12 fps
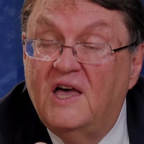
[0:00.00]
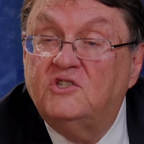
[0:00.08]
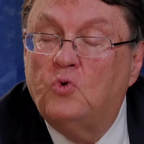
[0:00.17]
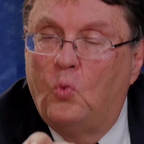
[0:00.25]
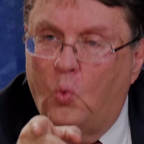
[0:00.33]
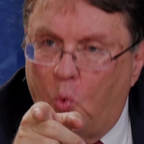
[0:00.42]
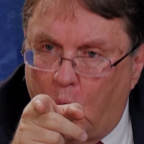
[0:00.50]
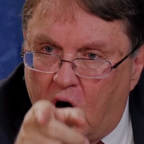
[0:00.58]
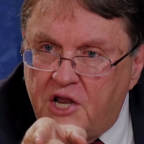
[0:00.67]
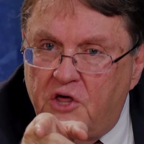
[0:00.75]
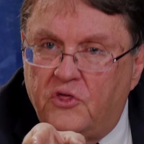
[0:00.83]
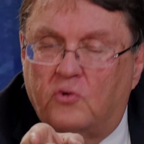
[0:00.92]
That's
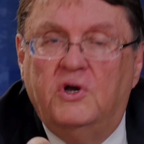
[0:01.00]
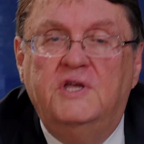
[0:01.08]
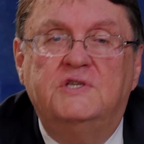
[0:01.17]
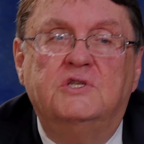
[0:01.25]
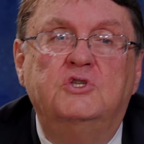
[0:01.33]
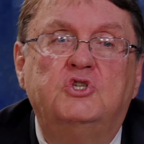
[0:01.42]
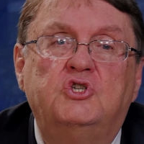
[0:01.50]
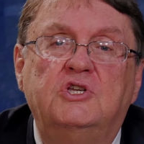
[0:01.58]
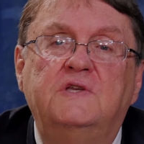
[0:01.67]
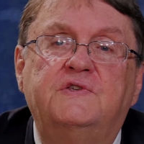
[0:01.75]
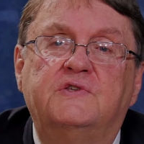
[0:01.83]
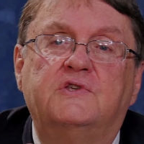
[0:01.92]
one of the reasons
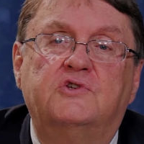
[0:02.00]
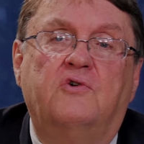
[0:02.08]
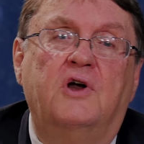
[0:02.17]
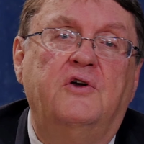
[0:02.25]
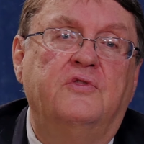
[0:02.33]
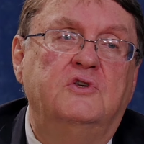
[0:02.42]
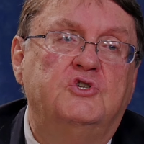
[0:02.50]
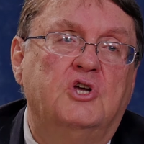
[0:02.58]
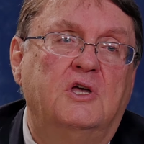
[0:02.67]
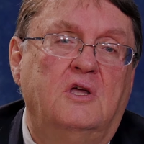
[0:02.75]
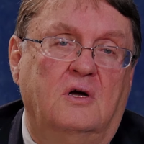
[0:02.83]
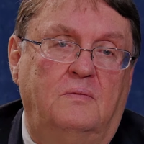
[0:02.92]
Jesus is greater than
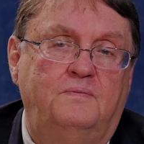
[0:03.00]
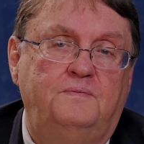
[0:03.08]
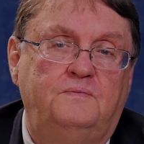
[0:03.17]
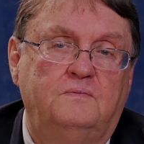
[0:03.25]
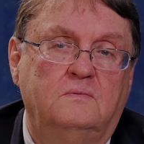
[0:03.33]
Jacob.